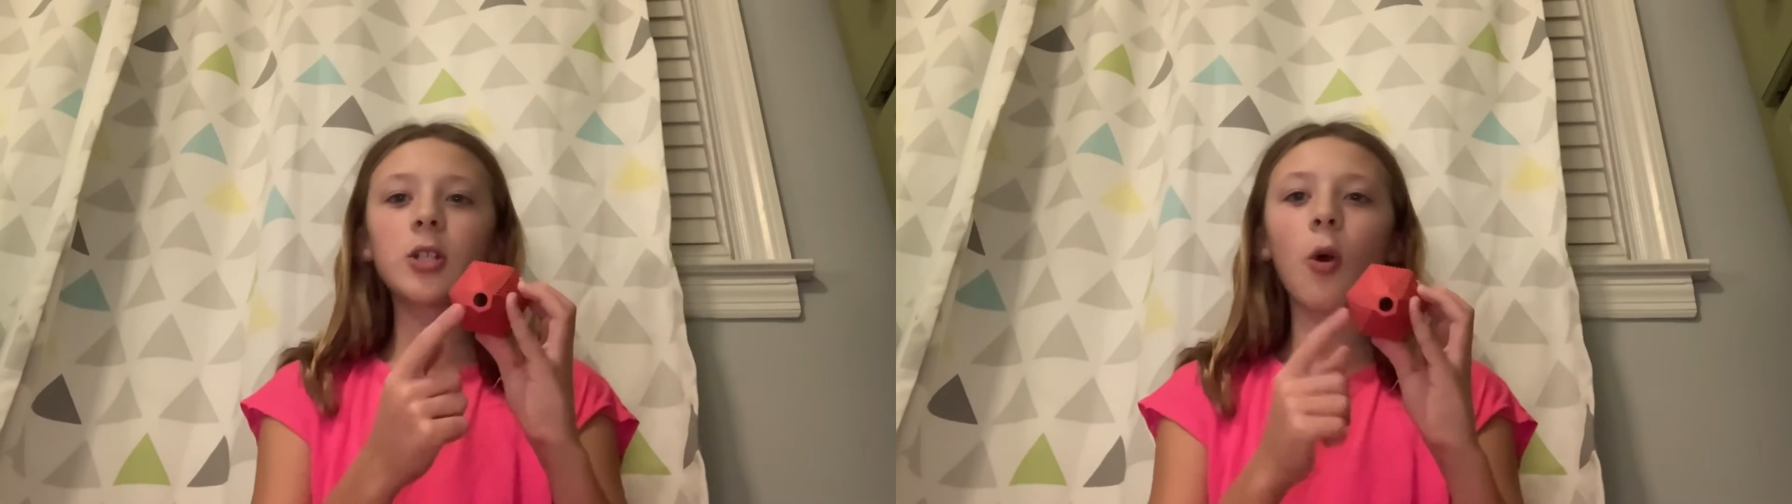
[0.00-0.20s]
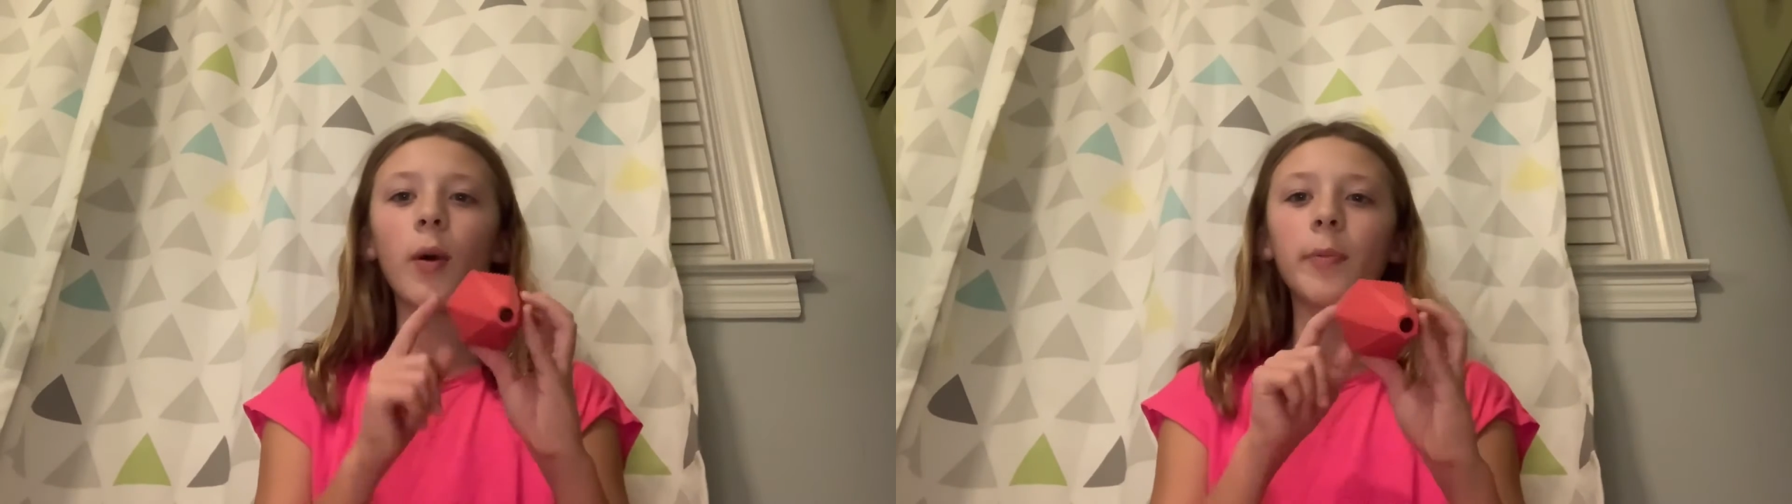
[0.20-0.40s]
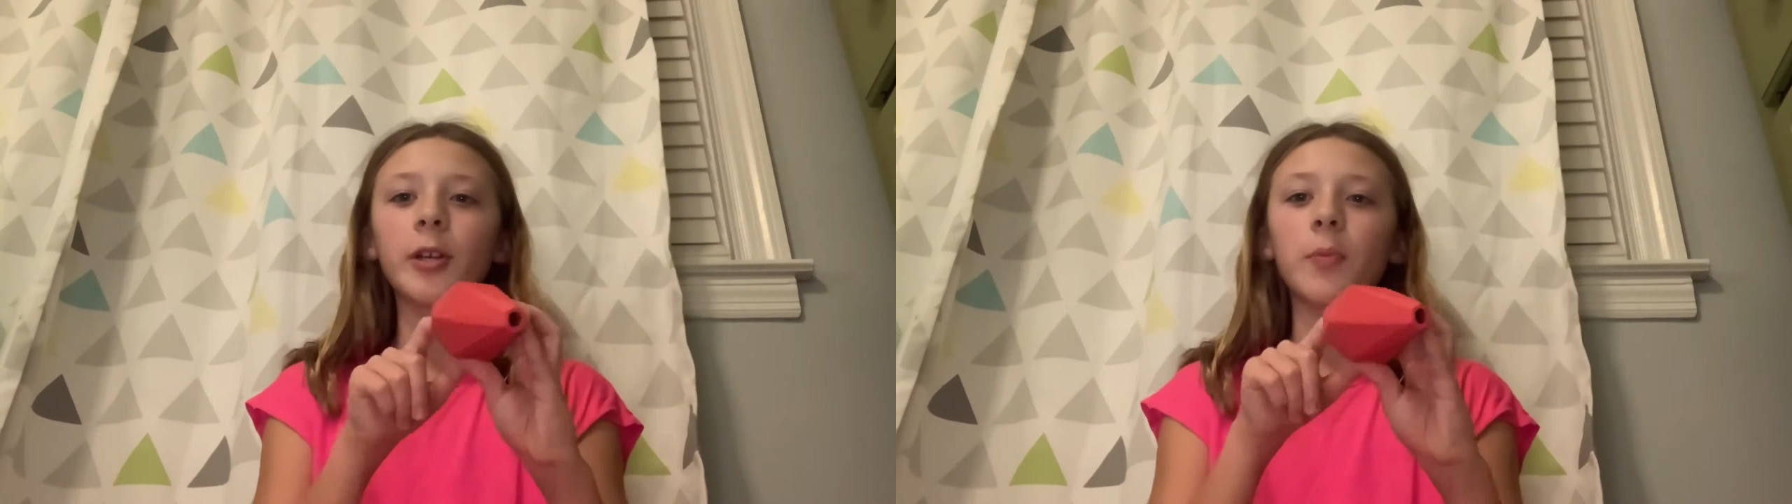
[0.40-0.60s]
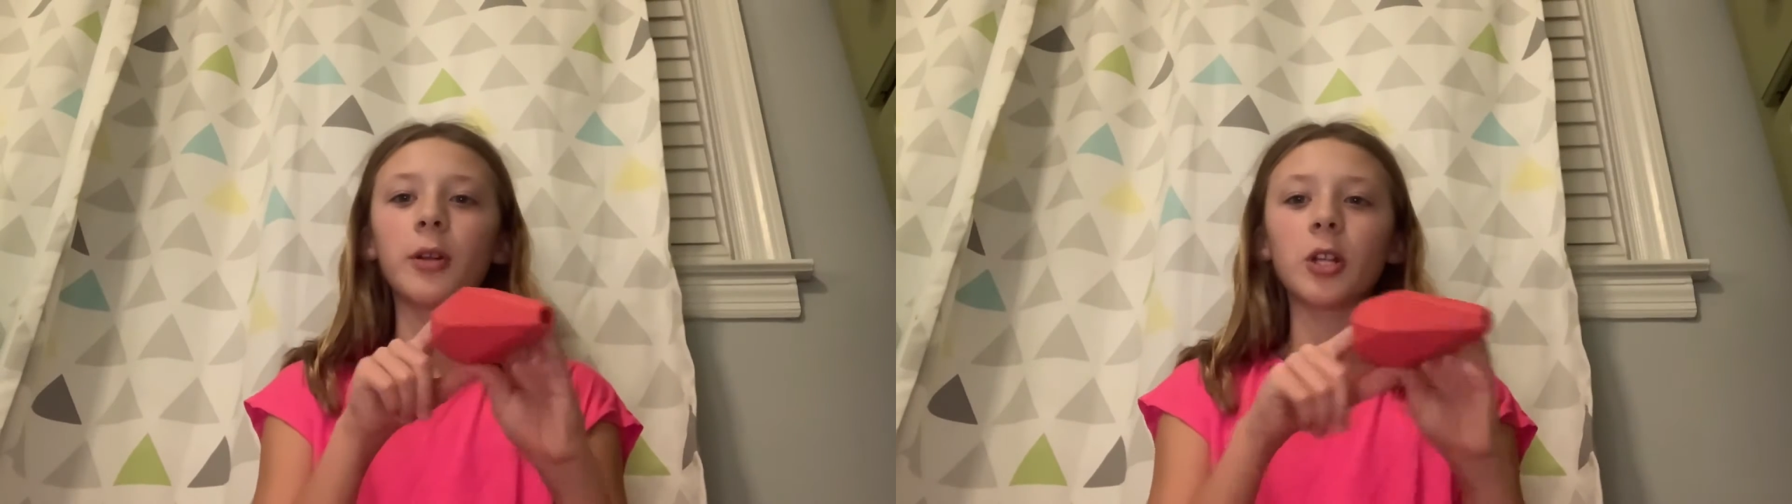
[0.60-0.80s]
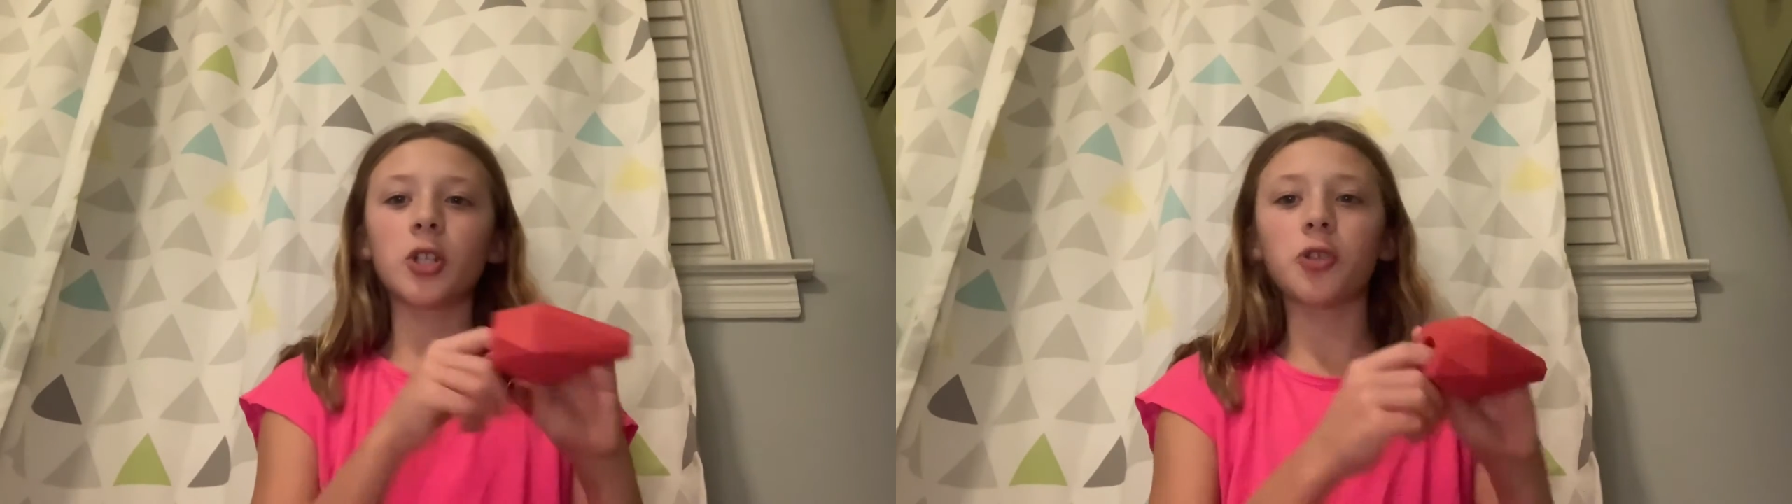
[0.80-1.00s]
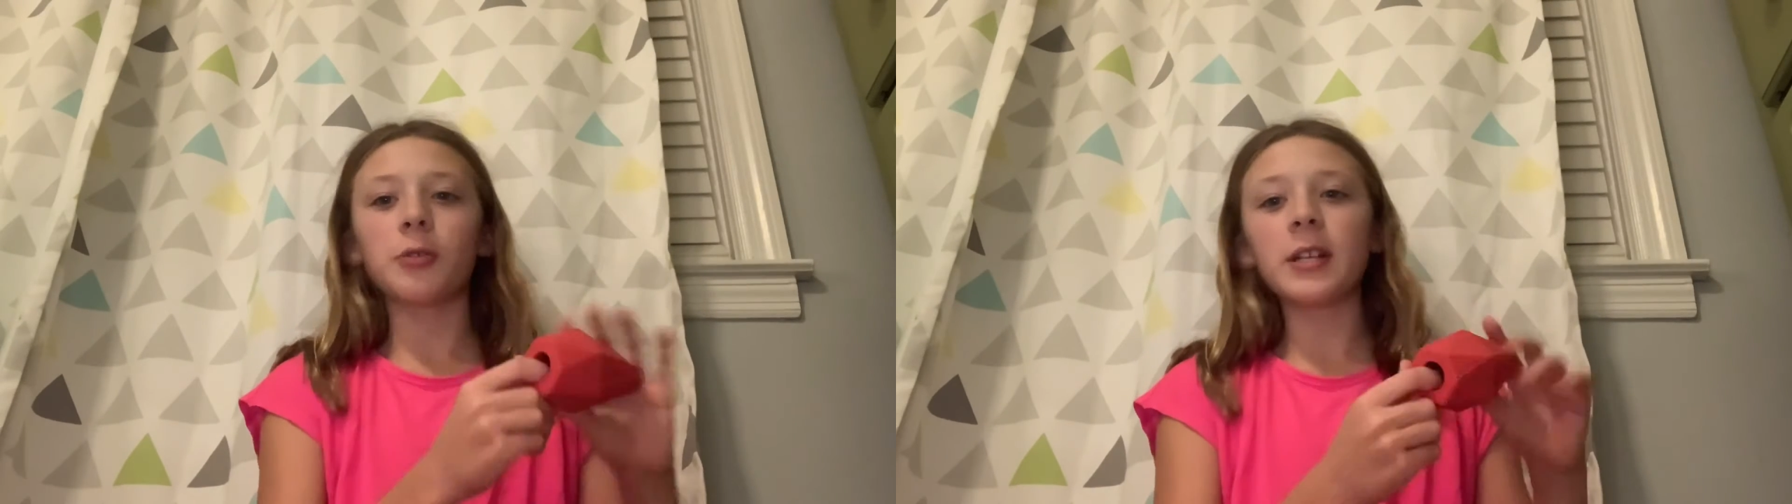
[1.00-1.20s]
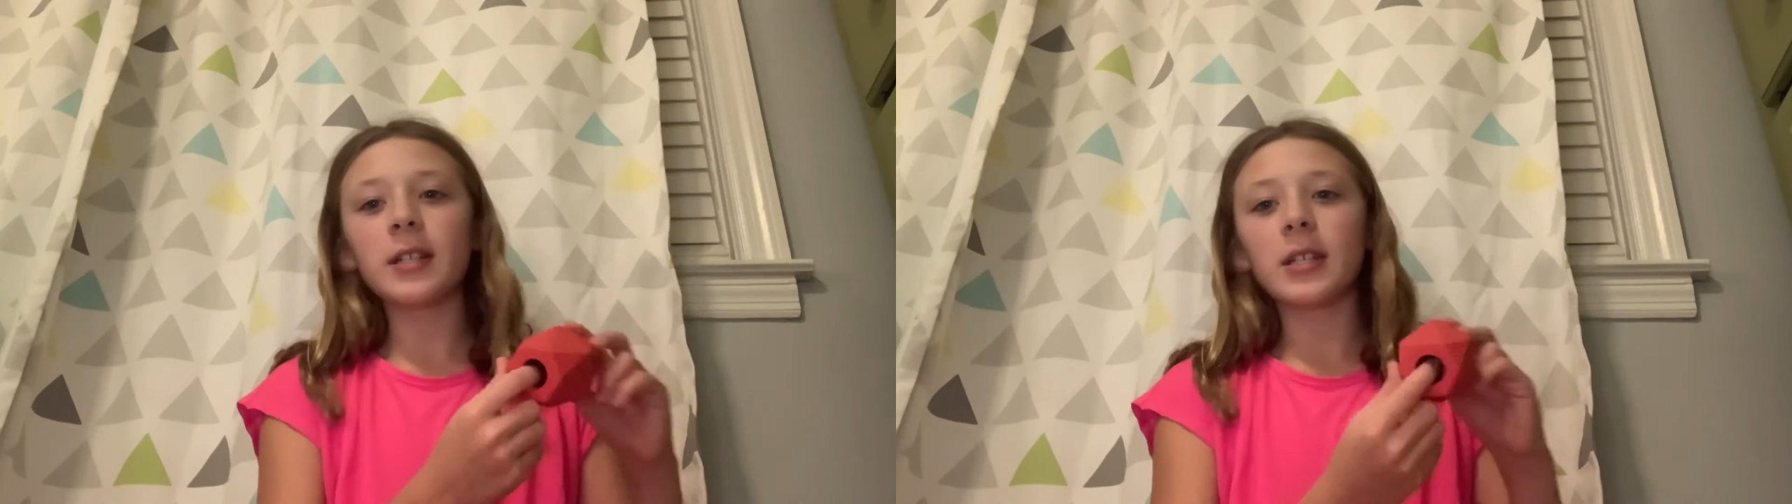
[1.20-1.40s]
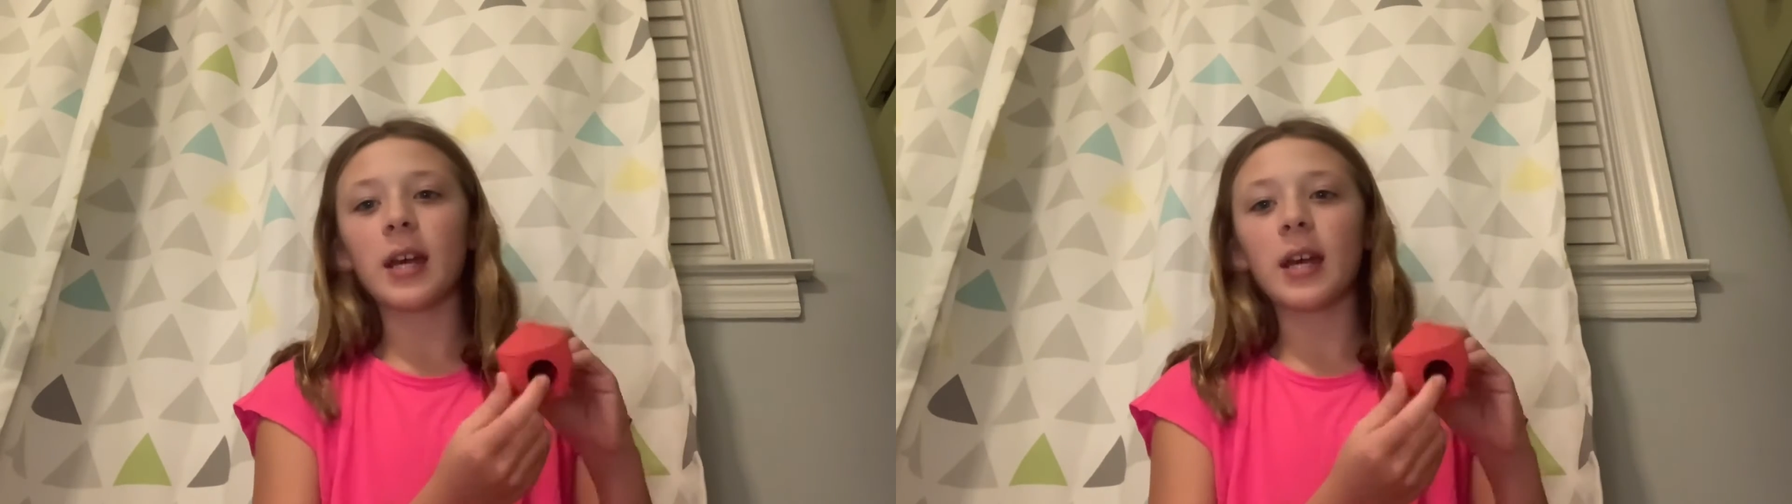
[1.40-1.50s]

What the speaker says: toy where you put a treat